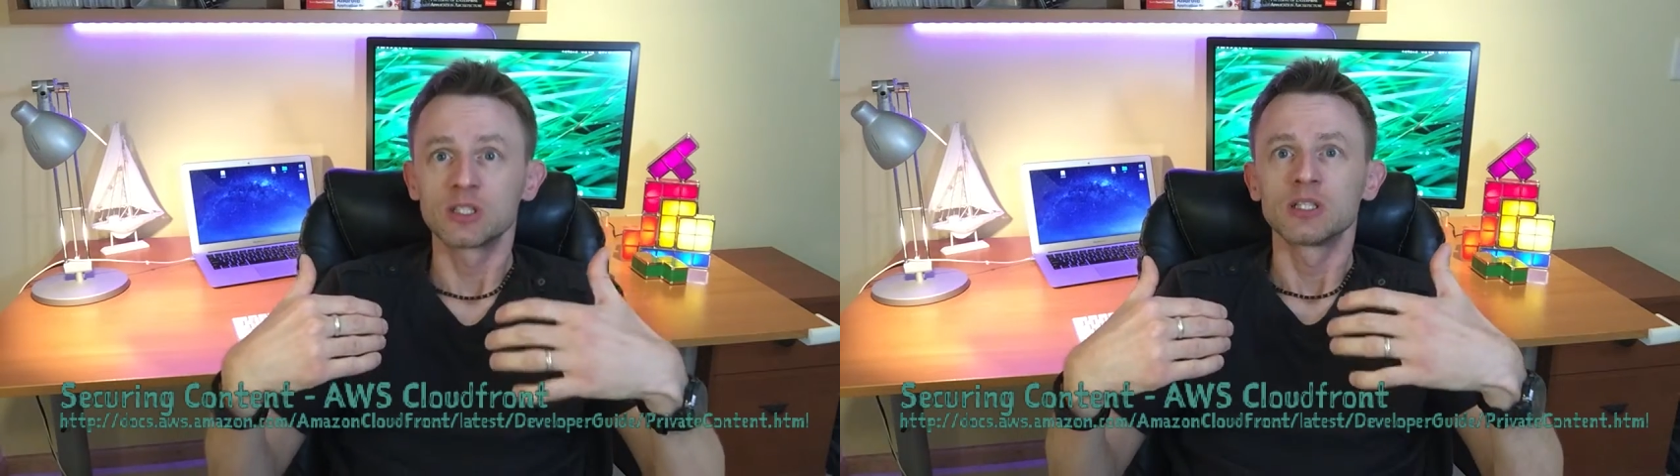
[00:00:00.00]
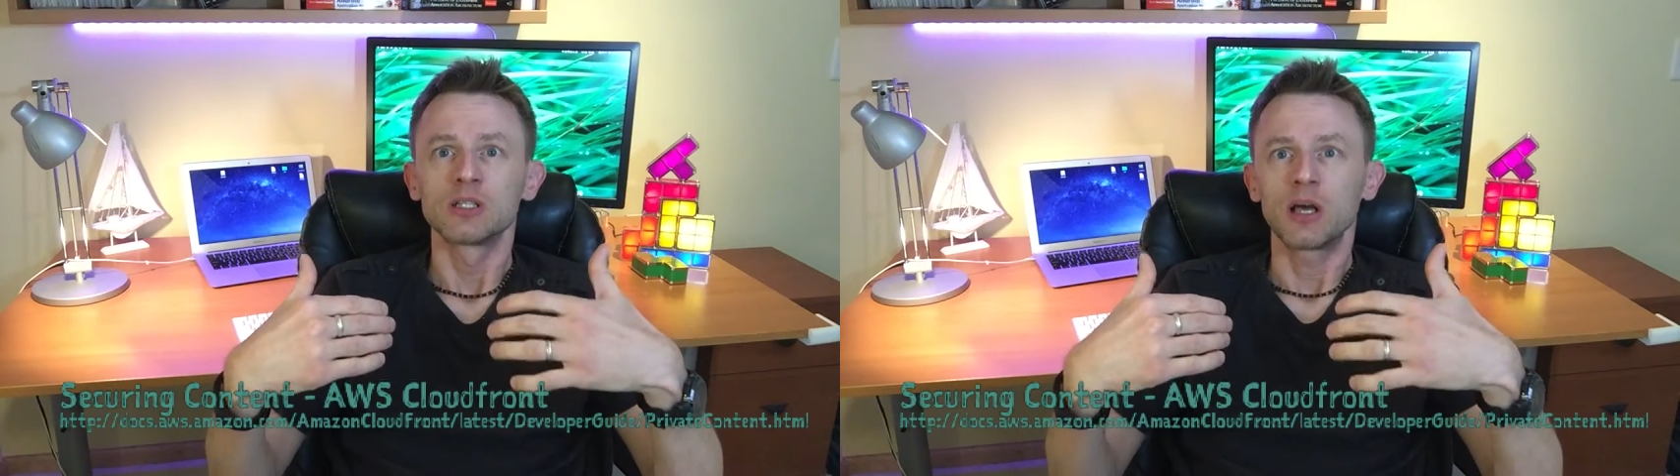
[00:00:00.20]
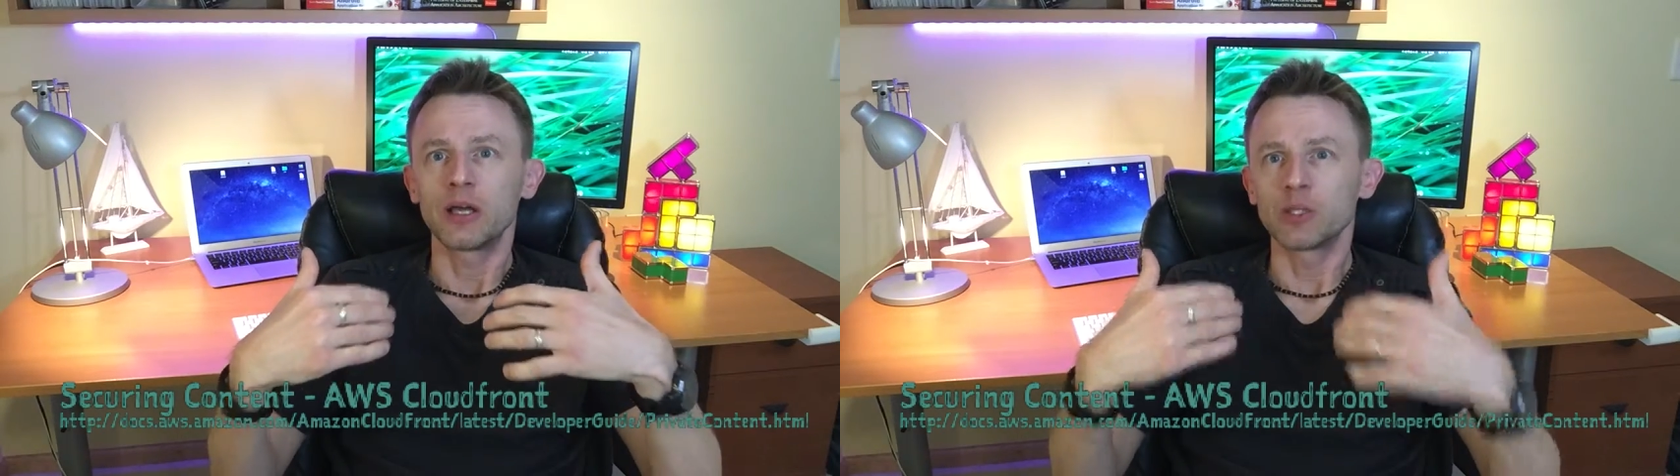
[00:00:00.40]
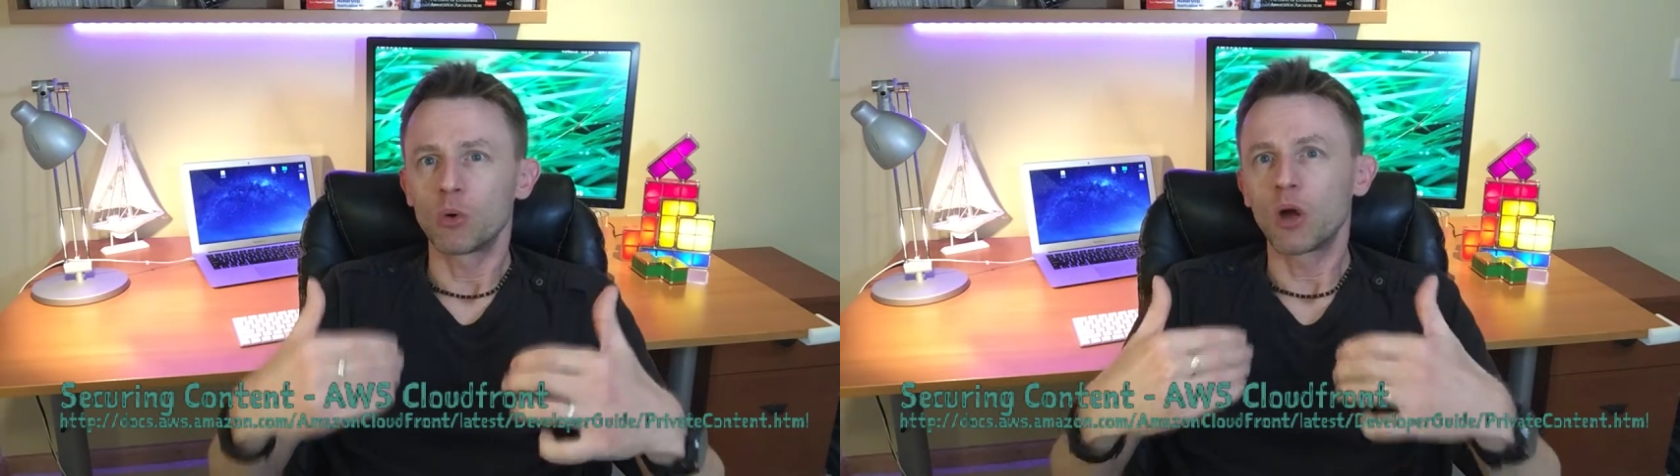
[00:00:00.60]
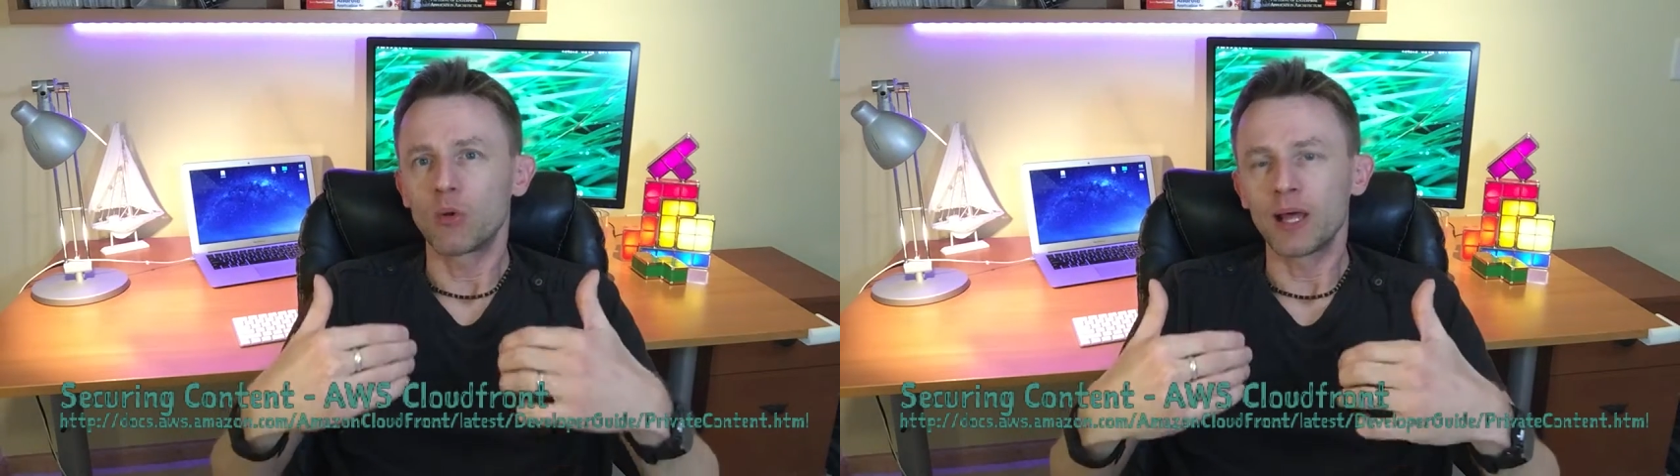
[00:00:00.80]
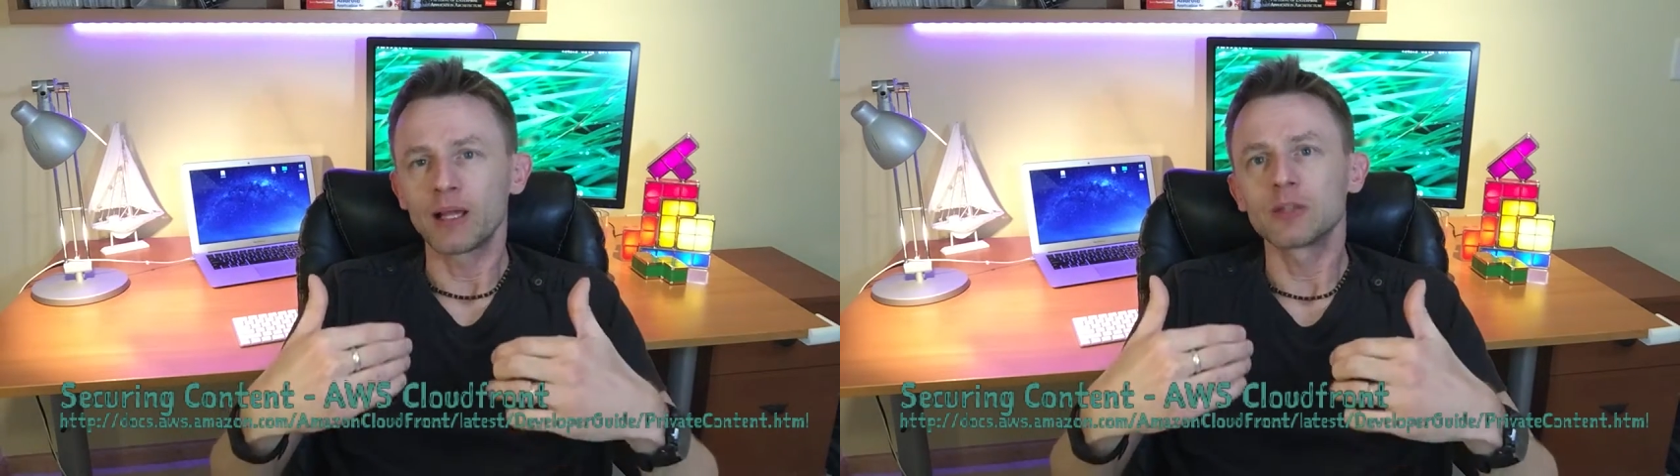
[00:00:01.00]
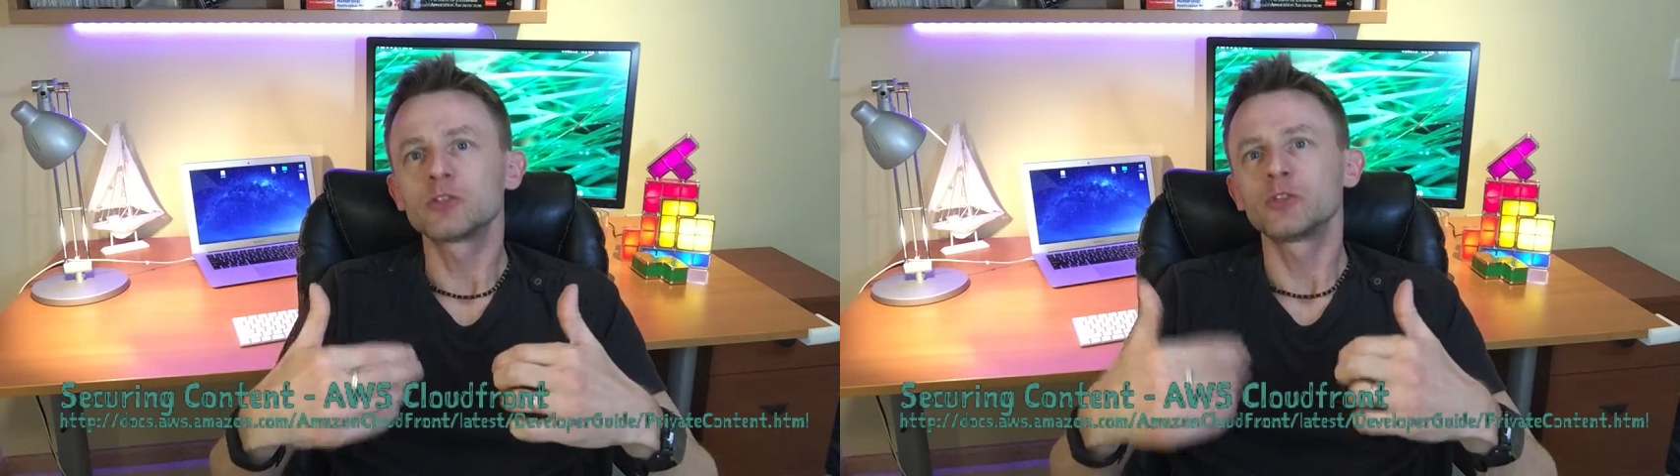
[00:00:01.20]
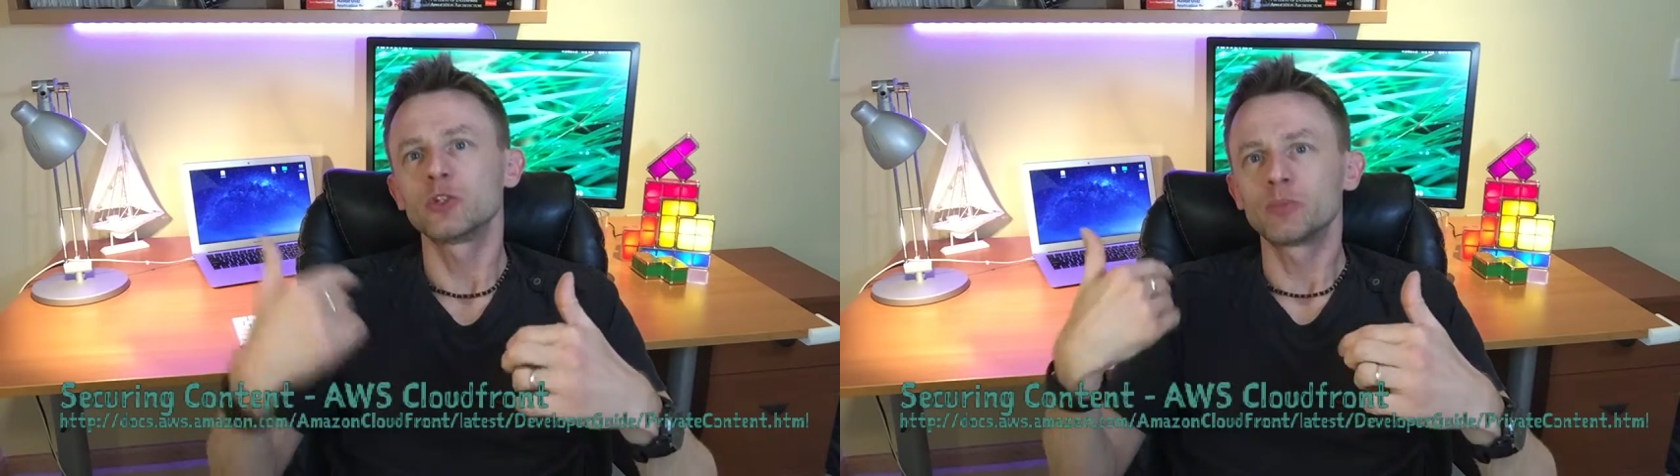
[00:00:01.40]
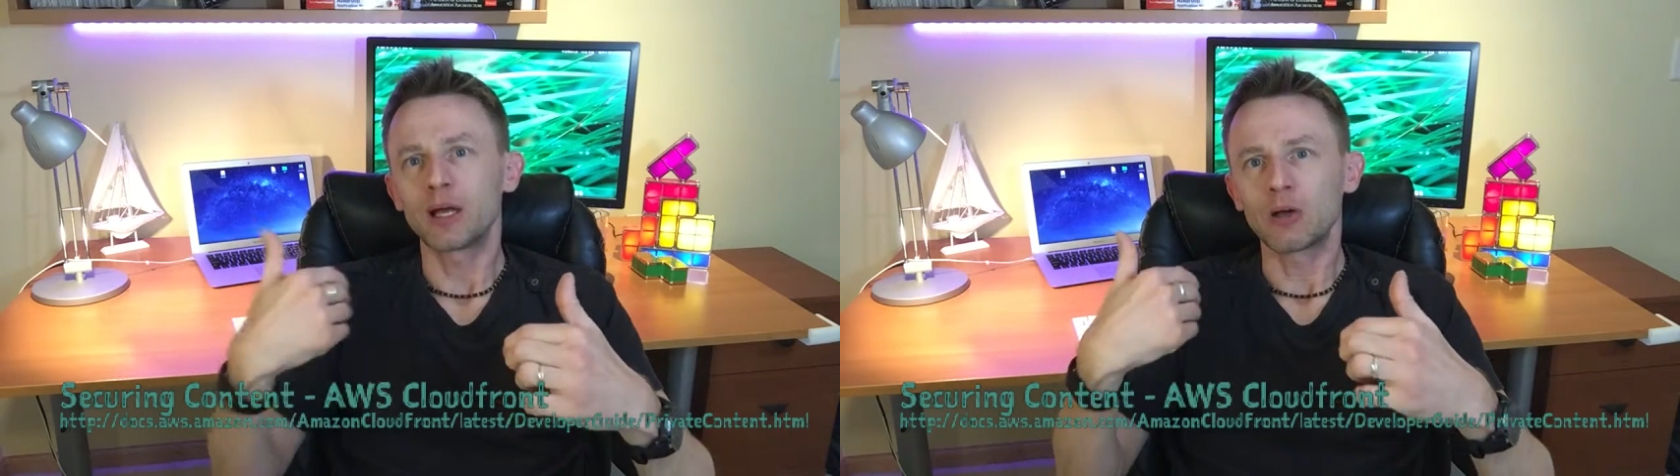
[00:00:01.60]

a URL to your browser